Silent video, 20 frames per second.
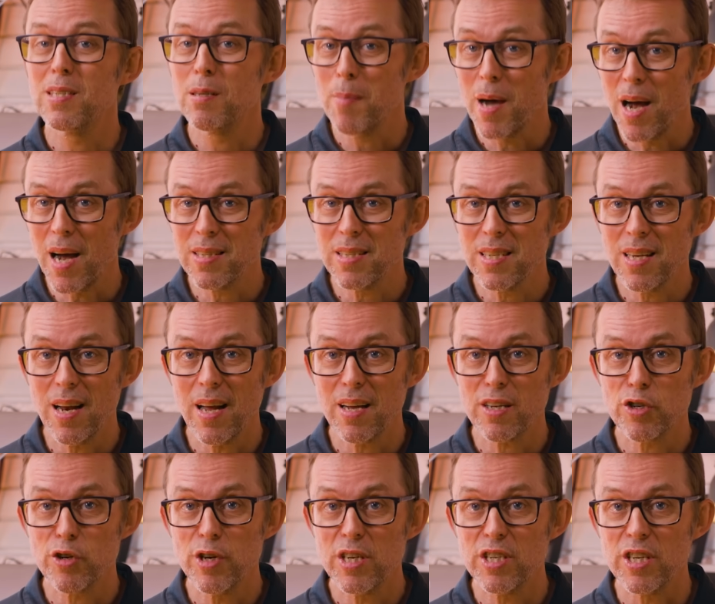smart
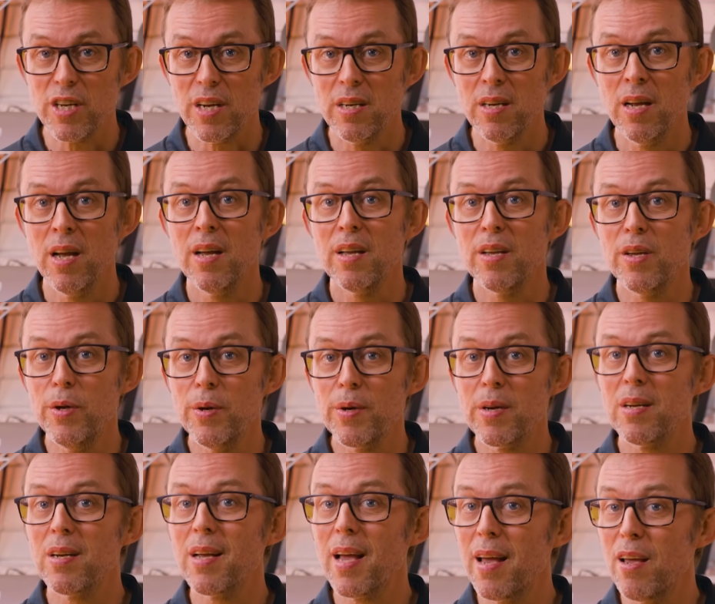electrician, you
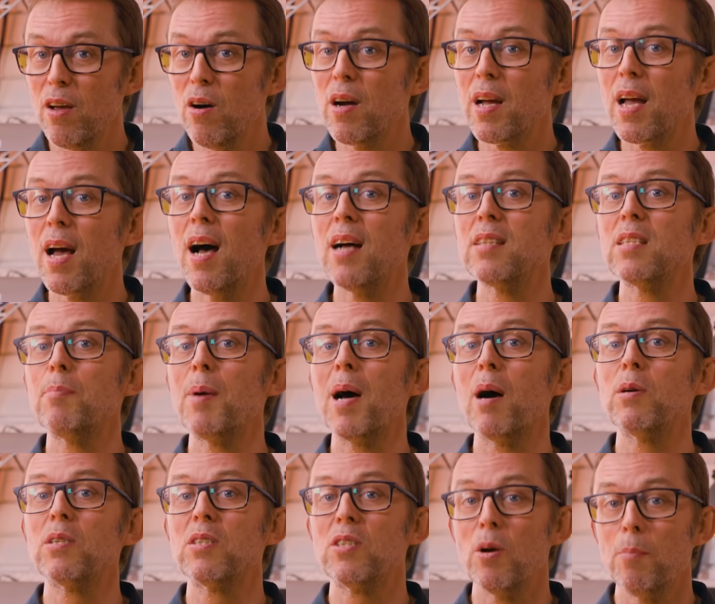can get your car to
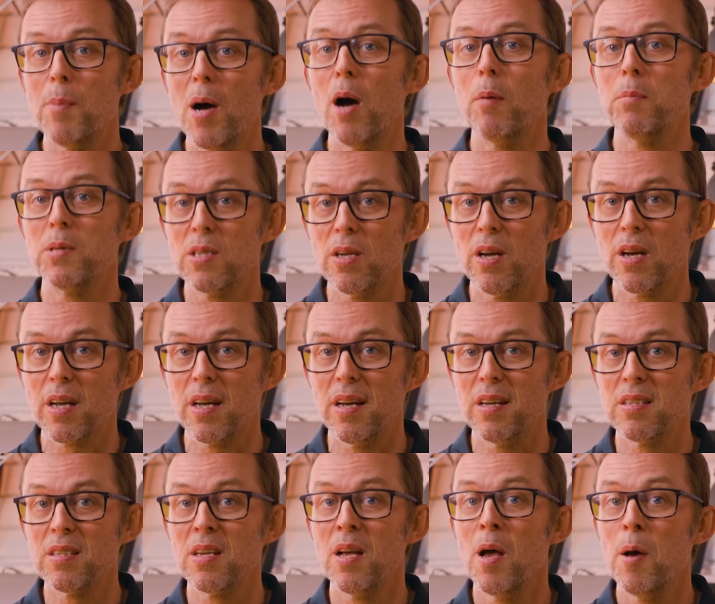power some home
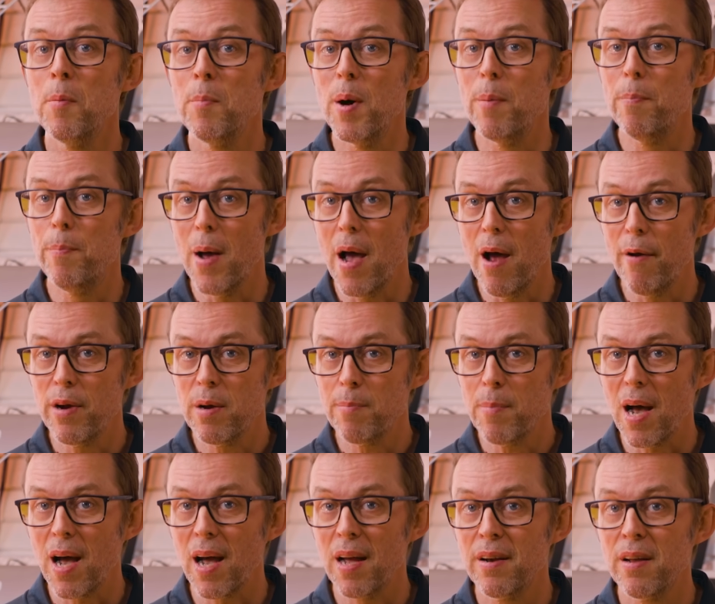circuits, but bear in
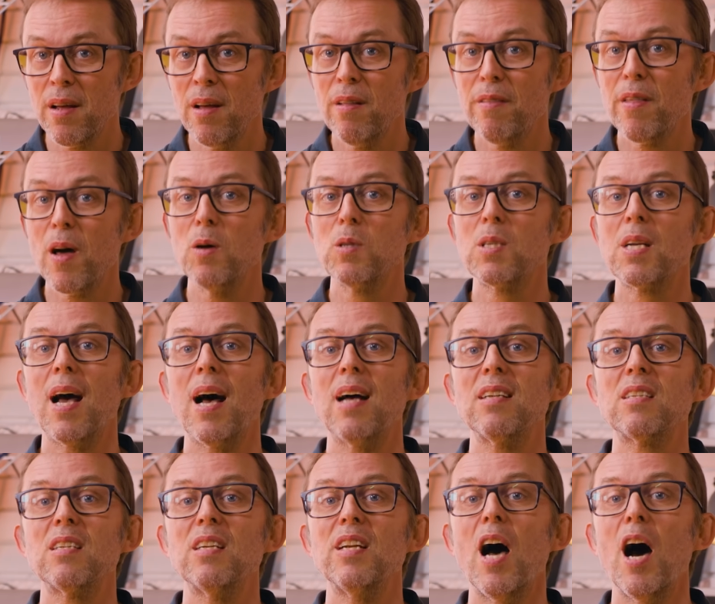mind, those
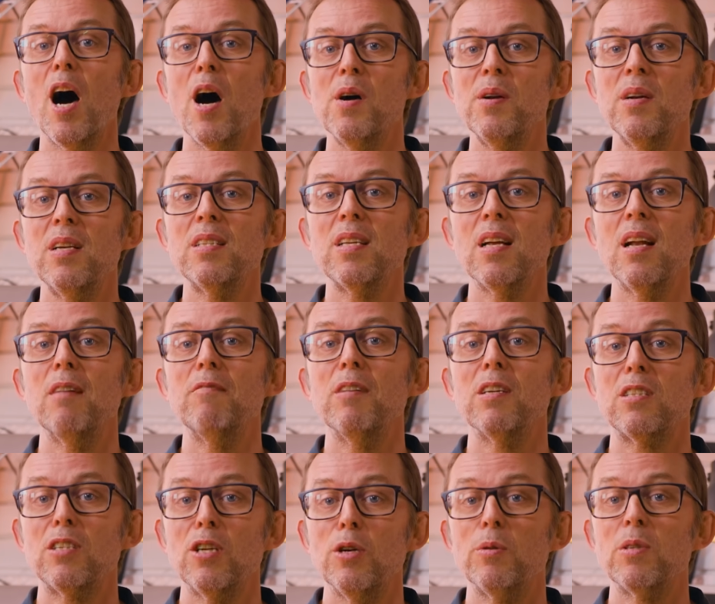cars can only
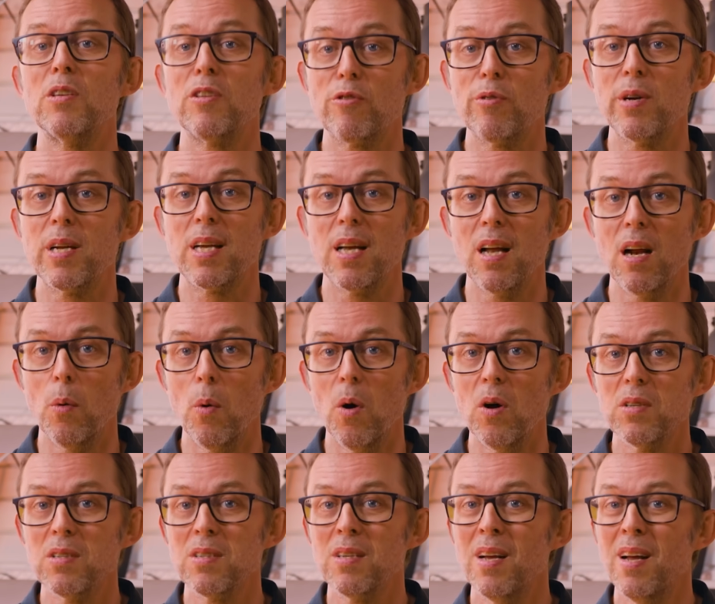deliver 2 to 3
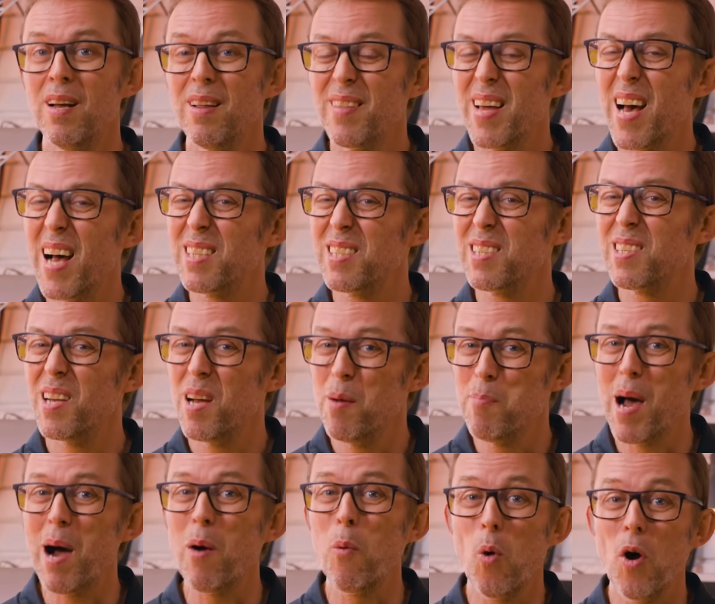kilowatts. That's
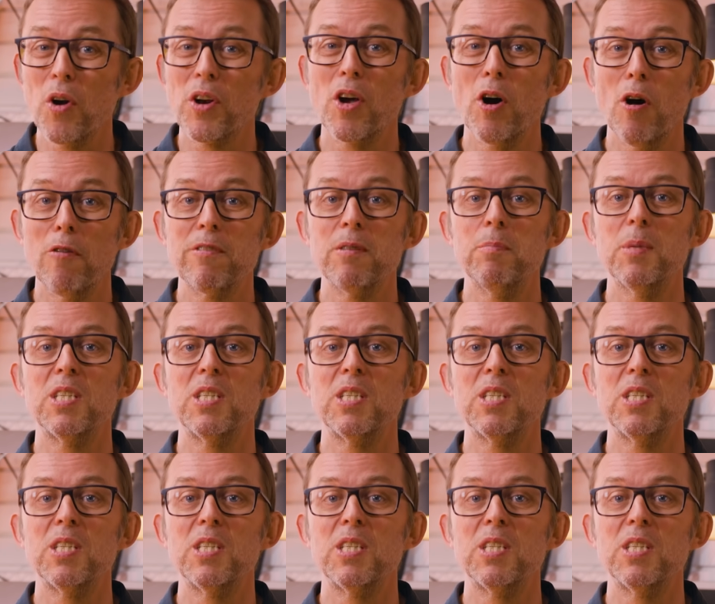about one coffee